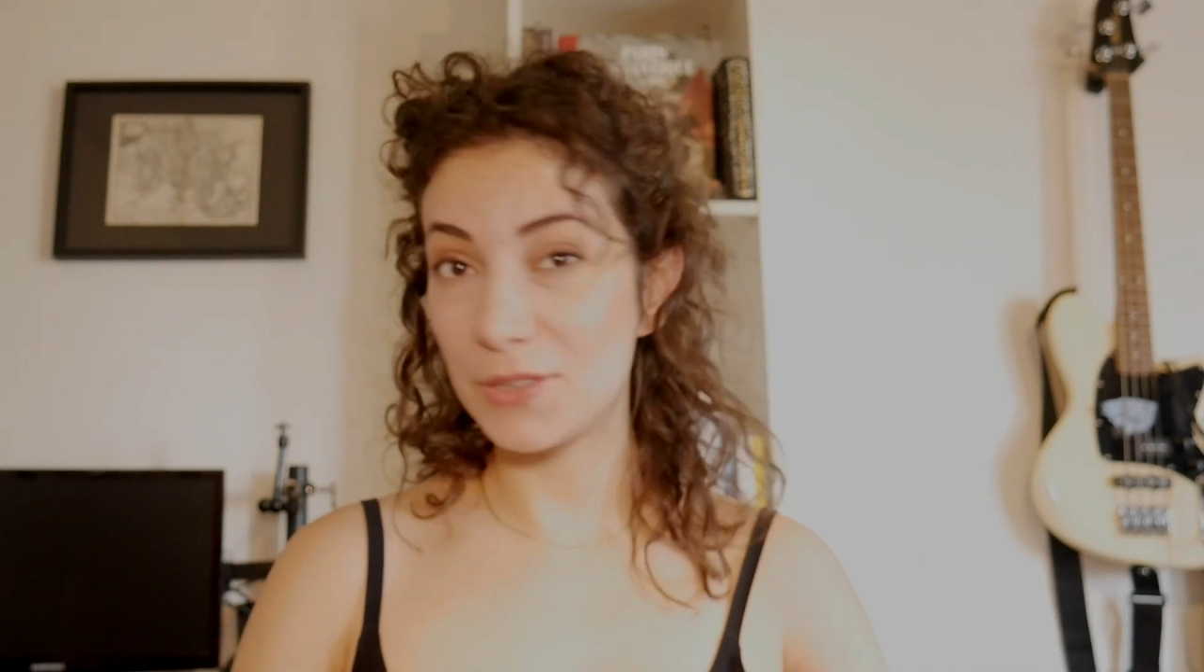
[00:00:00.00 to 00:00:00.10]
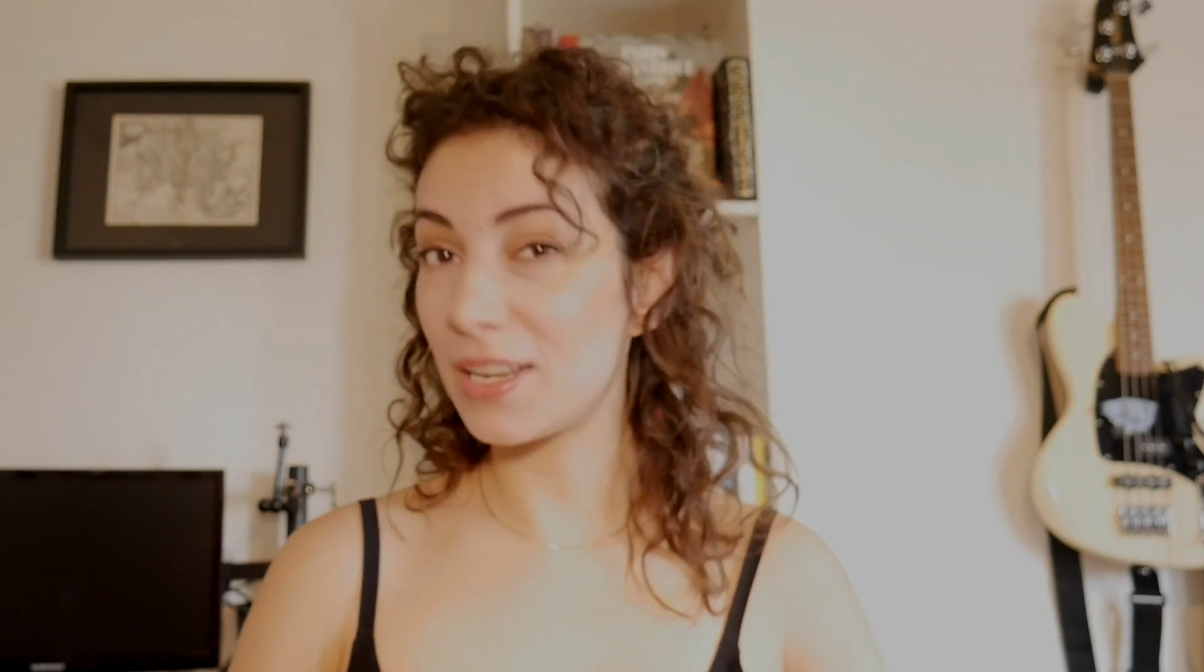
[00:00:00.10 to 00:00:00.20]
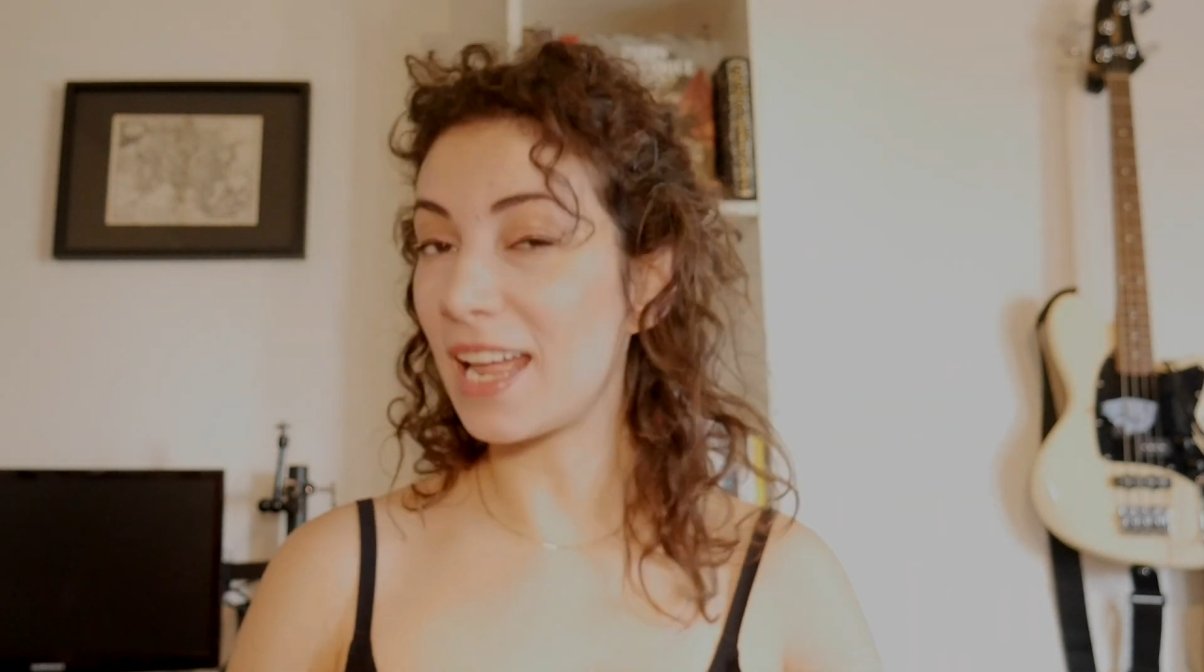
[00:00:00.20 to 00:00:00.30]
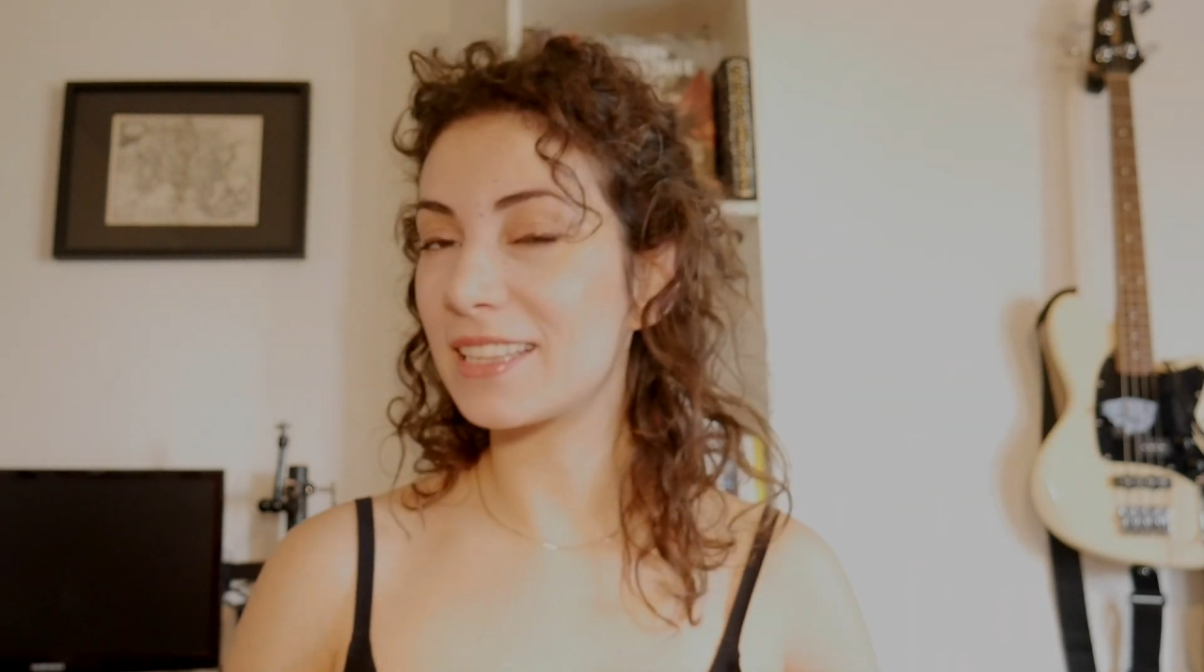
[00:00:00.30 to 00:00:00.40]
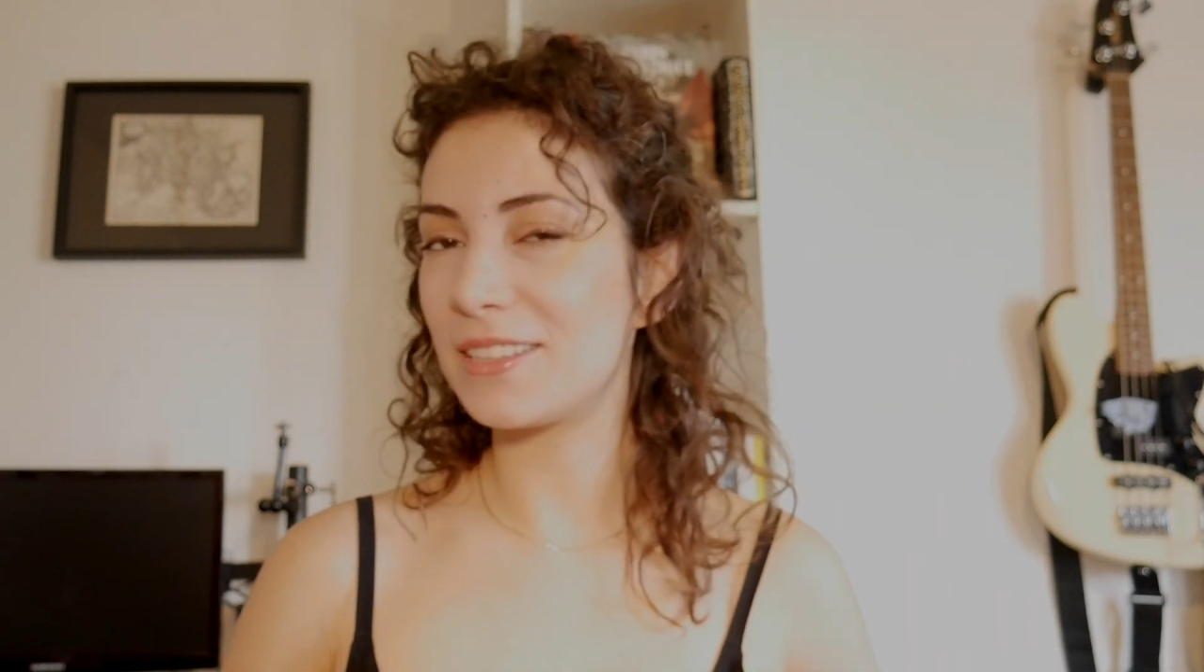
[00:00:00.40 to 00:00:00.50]

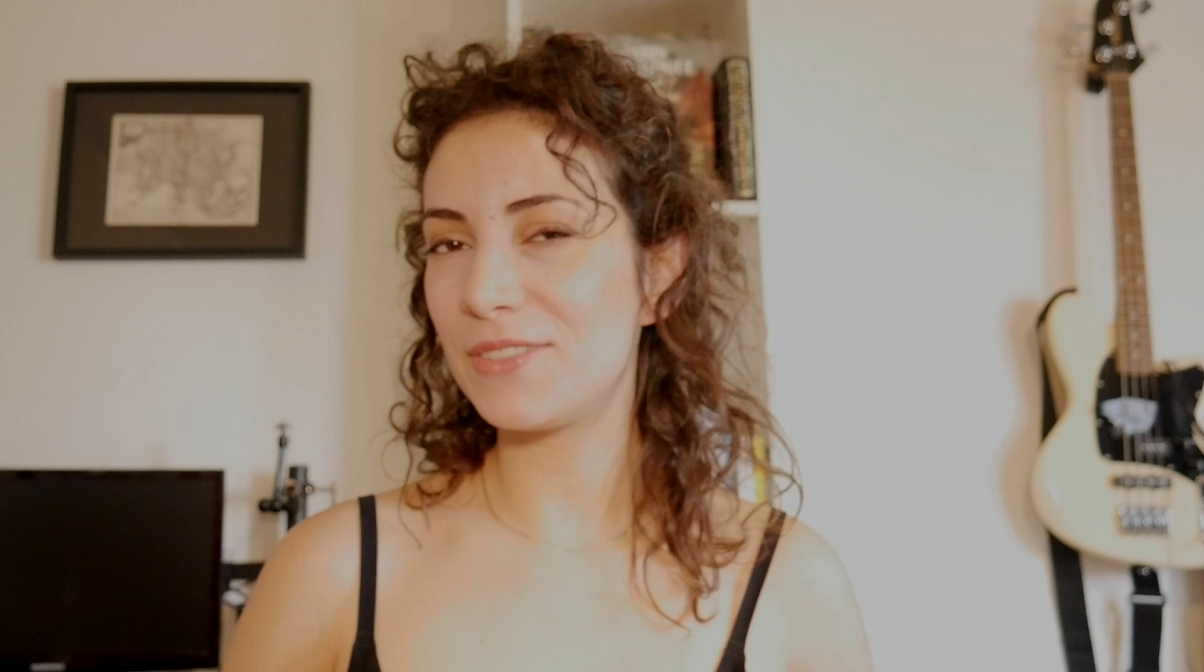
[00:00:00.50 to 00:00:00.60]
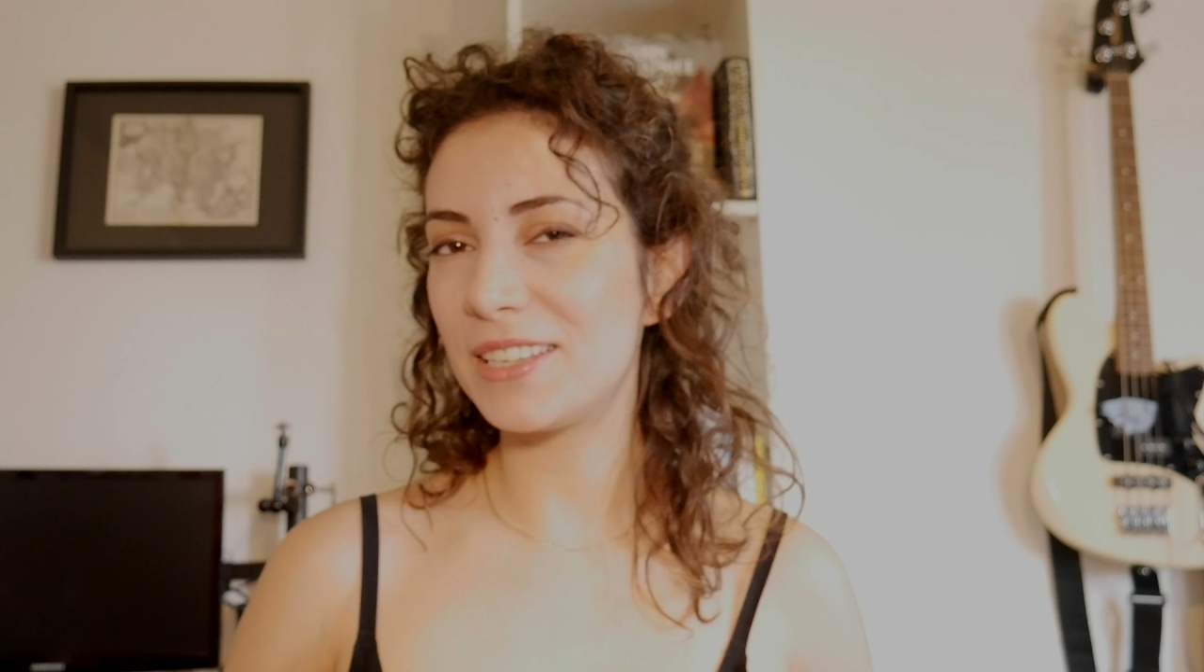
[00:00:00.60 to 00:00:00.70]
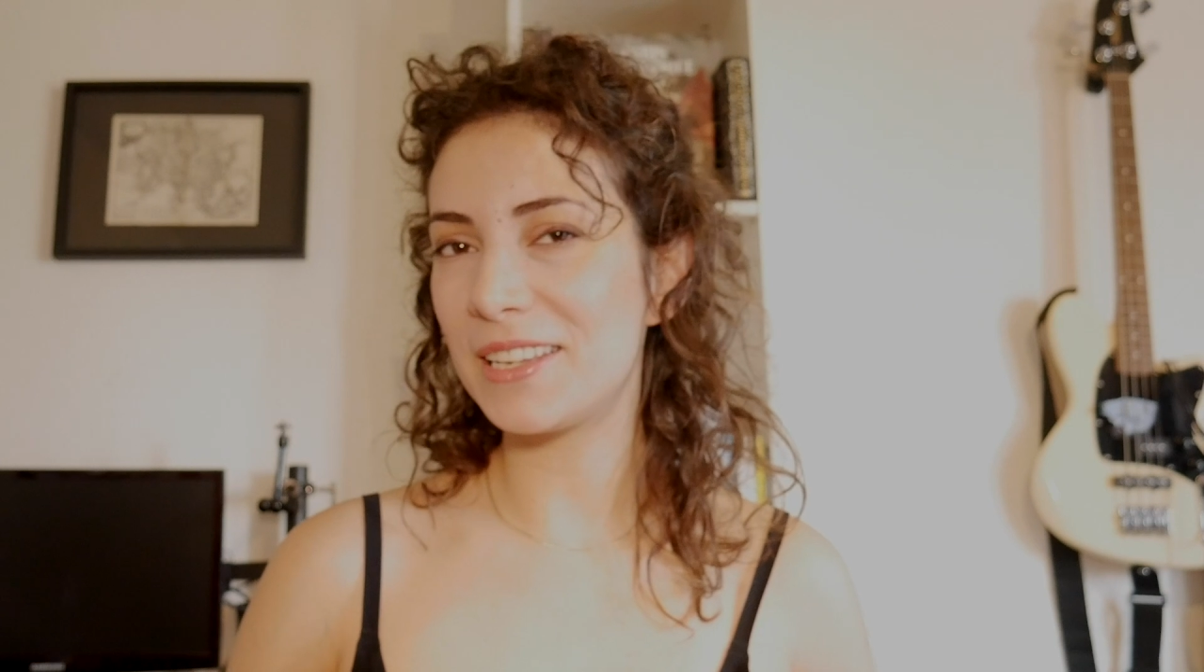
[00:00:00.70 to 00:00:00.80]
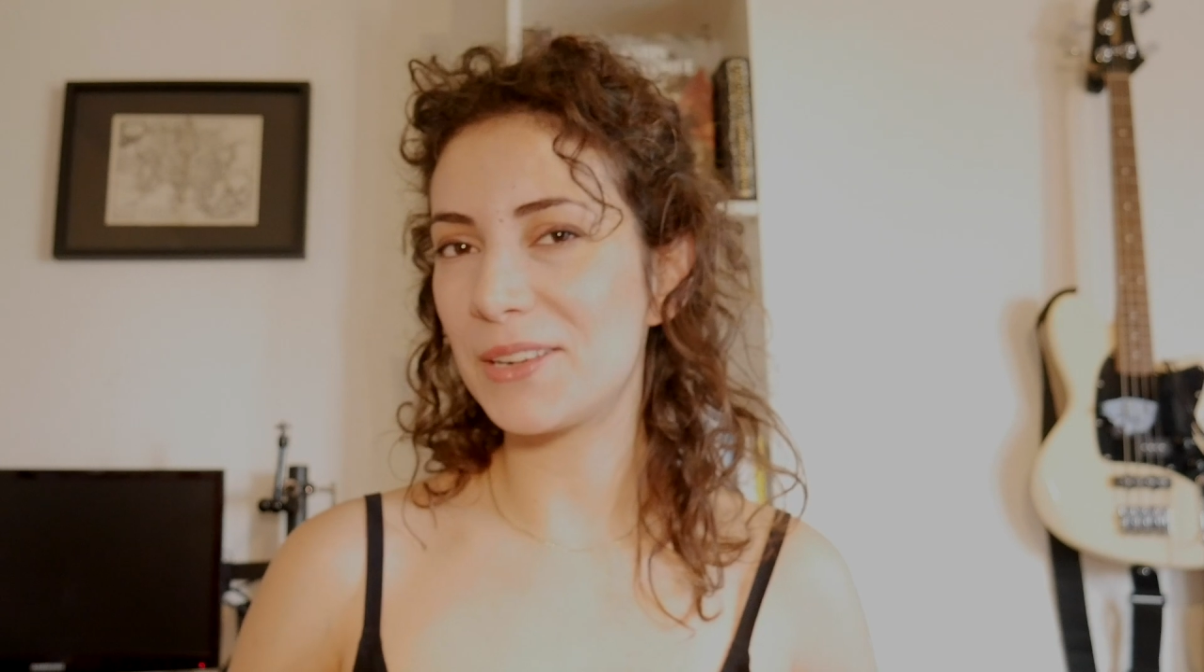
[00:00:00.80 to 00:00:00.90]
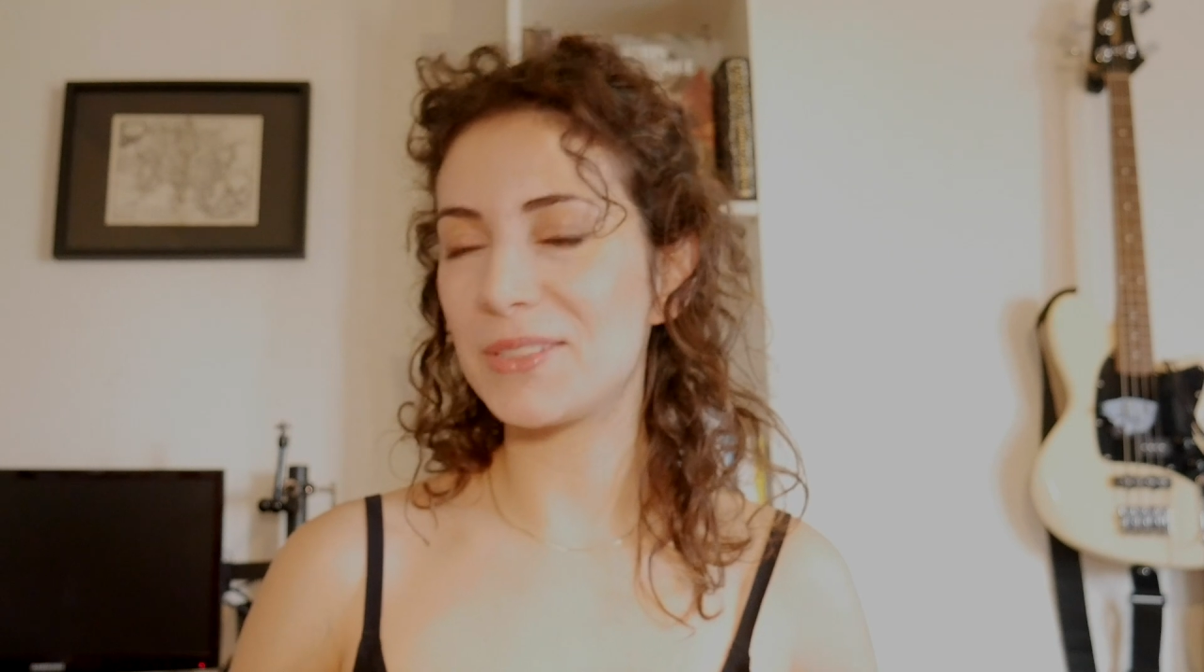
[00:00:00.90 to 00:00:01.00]
you liked the
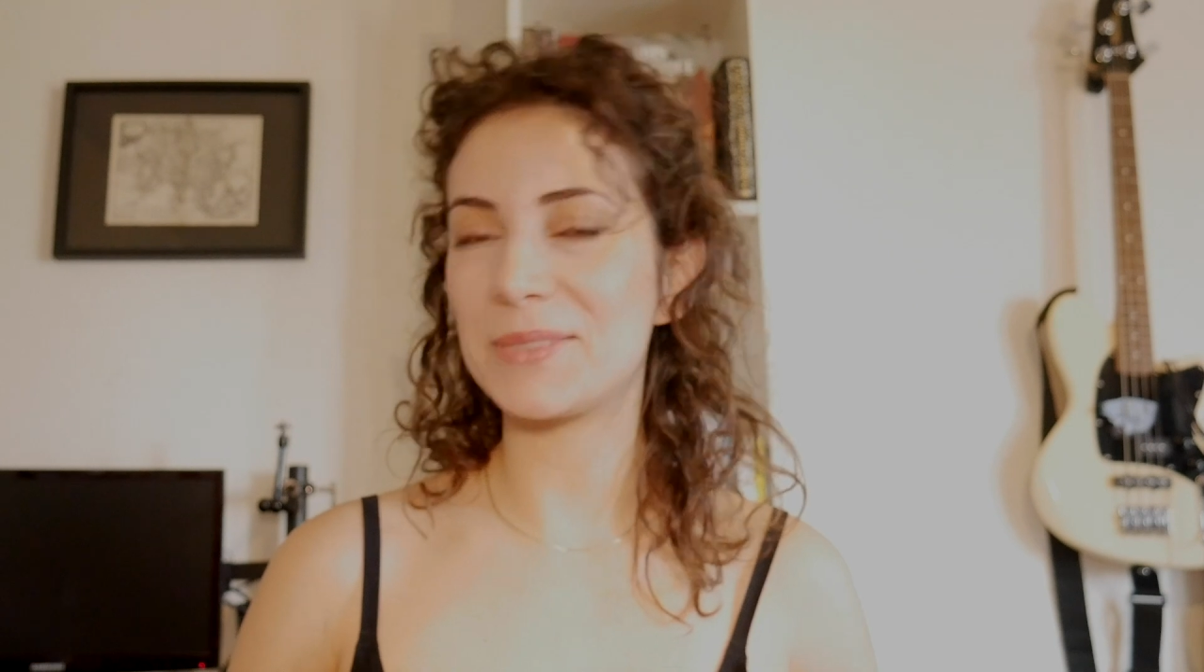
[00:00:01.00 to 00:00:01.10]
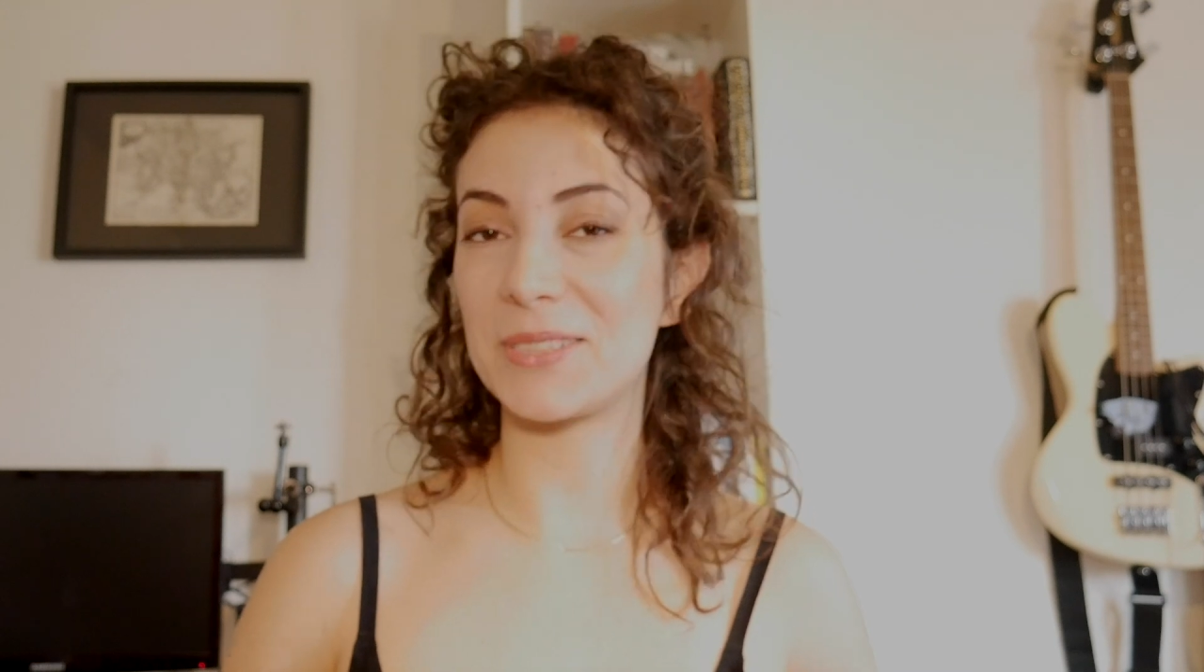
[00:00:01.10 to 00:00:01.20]
video as